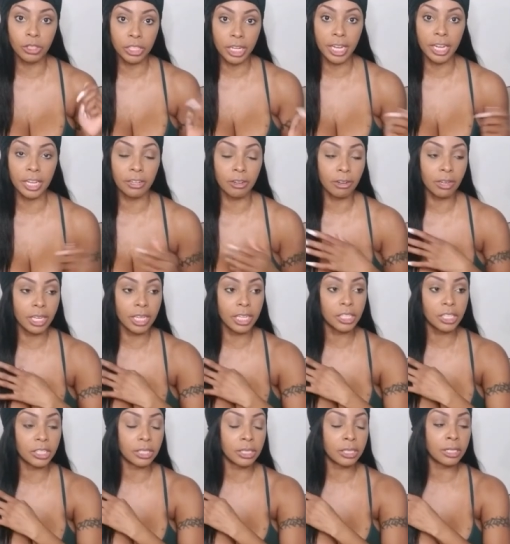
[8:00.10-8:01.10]
shaking their
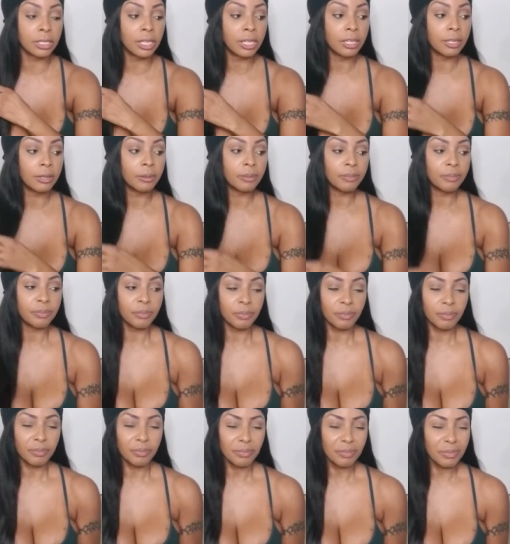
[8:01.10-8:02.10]
leashes.
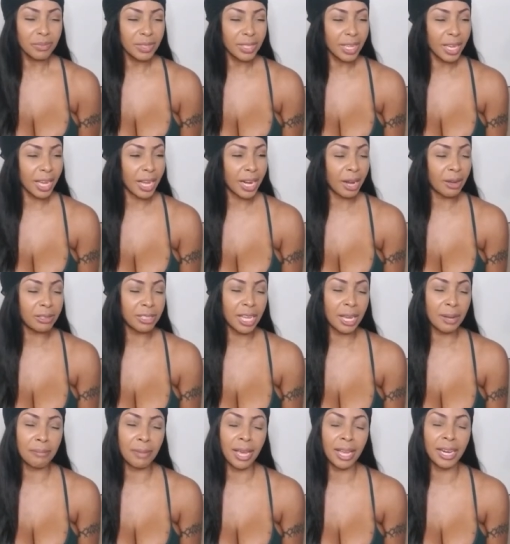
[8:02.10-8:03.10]
And I was
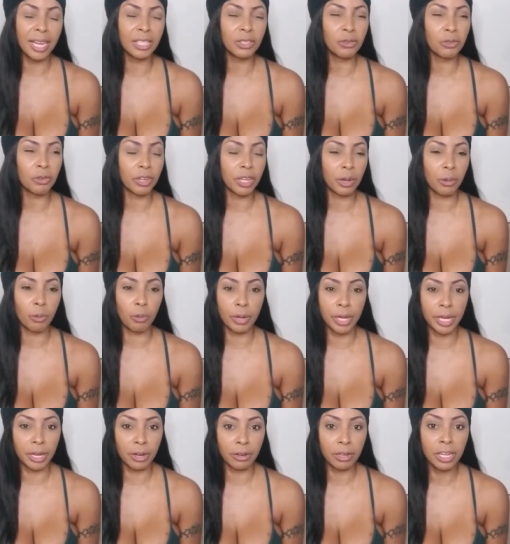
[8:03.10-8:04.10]
like, man, that's freaking
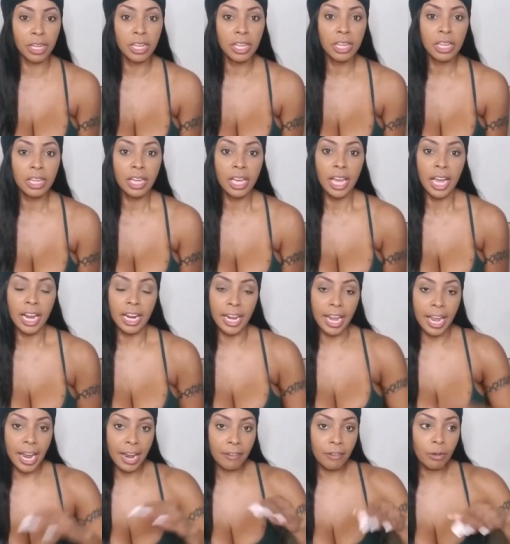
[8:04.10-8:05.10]
weird. And
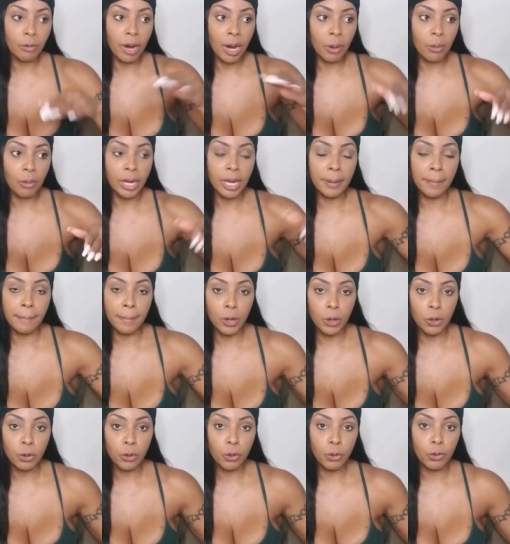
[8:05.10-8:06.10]
everywhere we
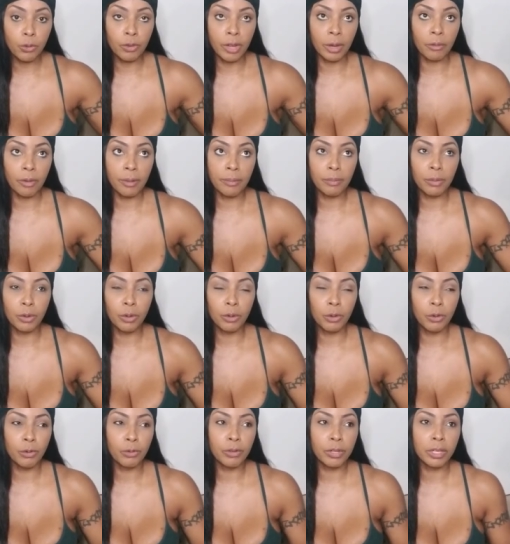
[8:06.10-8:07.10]
moved, like we
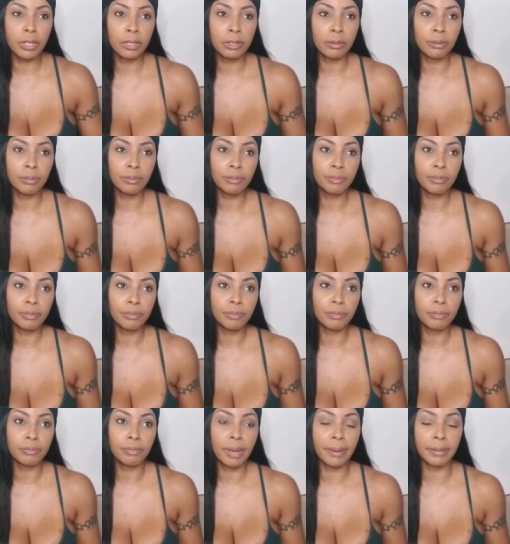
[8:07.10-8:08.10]
moved
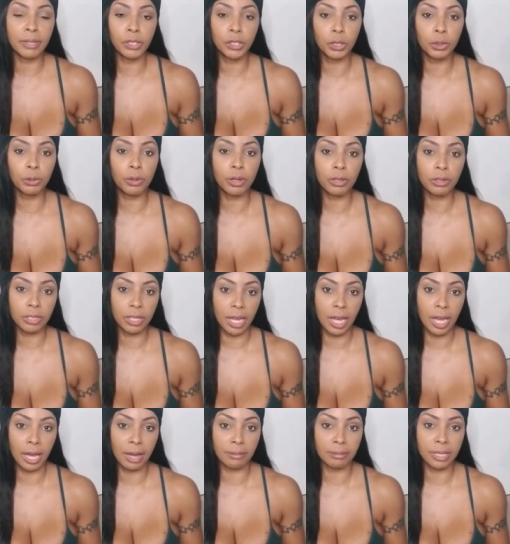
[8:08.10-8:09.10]
maybe two other
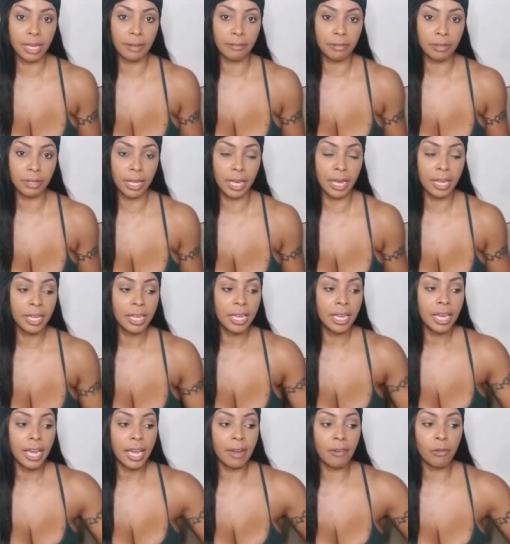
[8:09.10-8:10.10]
times after that,
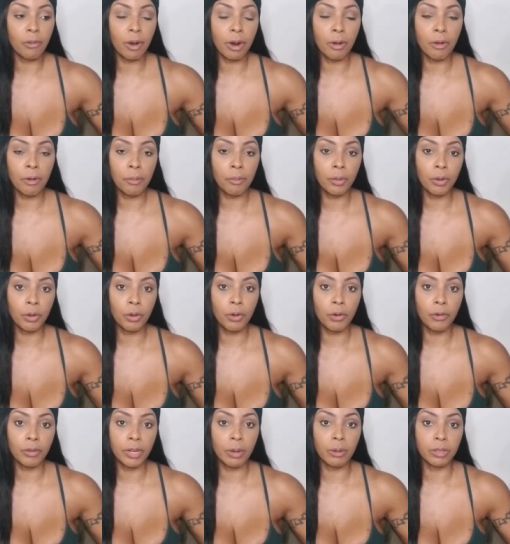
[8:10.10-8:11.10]
everywhere we
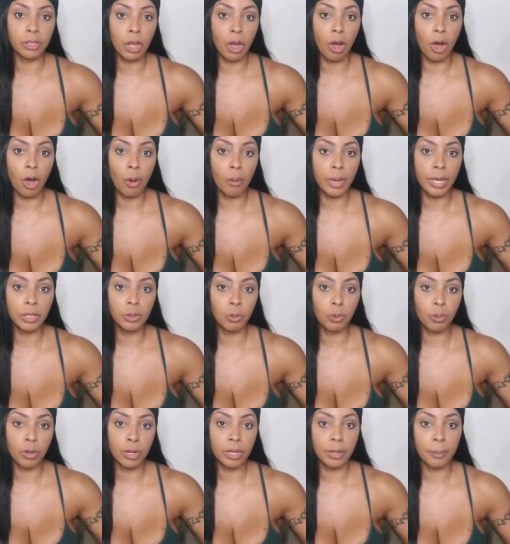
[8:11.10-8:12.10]
moved, it was always
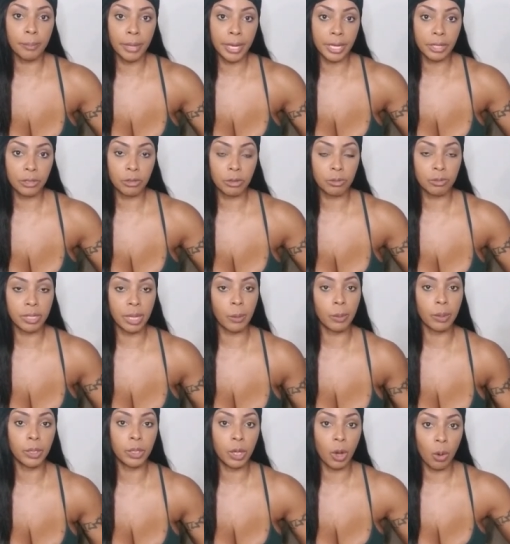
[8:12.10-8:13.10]
one of the bedrooms they
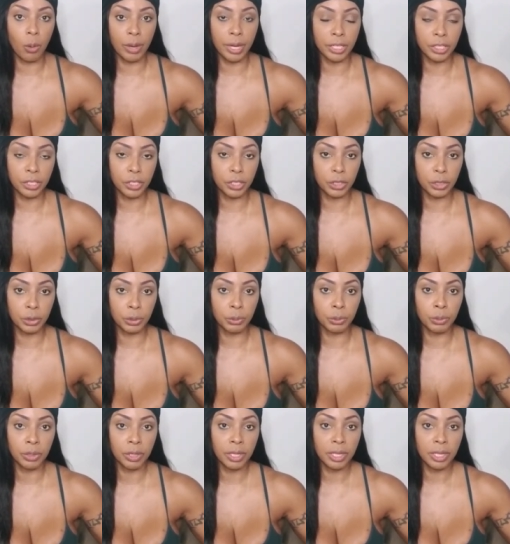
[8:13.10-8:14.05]
would go into